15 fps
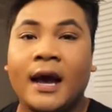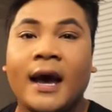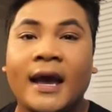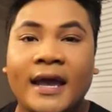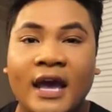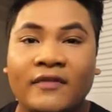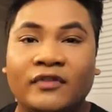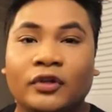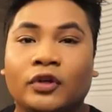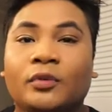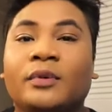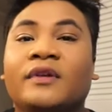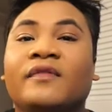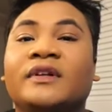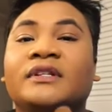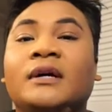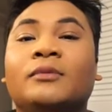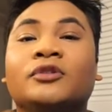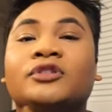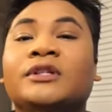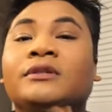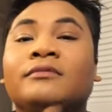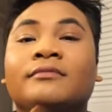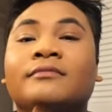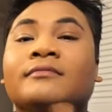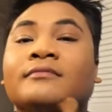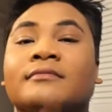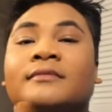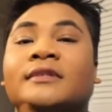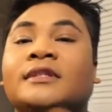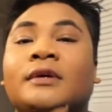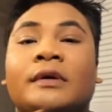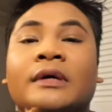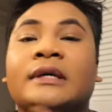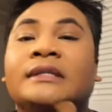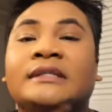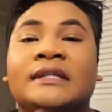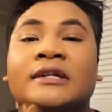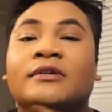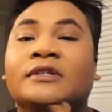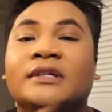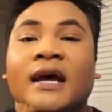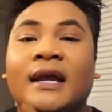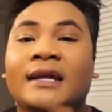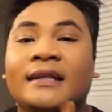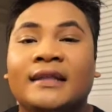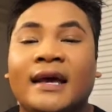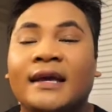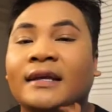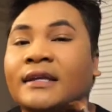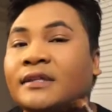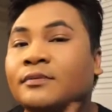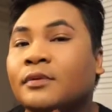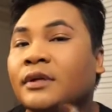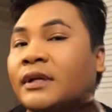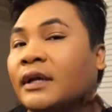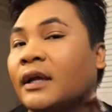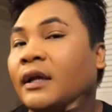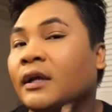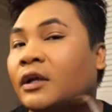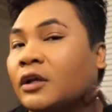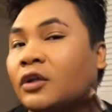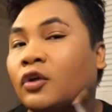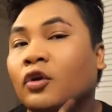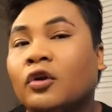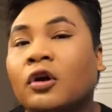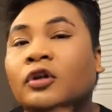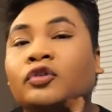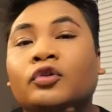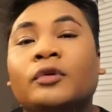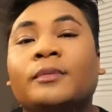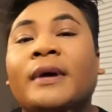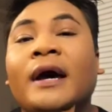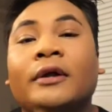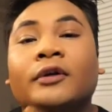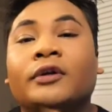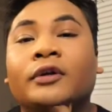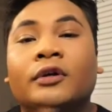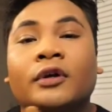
I have a little bit of a double chin, so a secret to hiding that is putting your contour powder